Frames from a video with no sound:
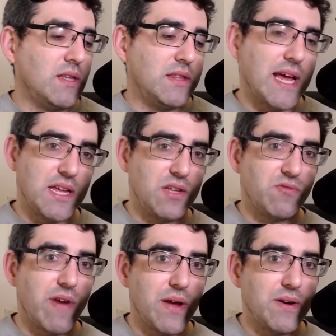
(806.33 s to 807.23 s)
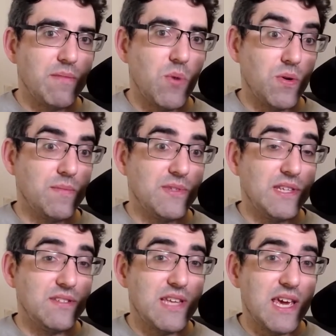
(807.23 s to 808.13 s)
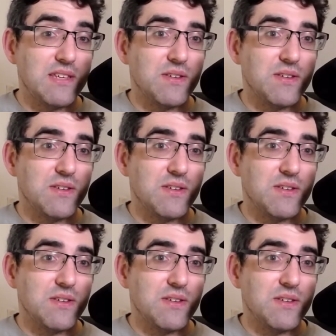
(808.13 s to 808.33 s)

than it is router modems these days.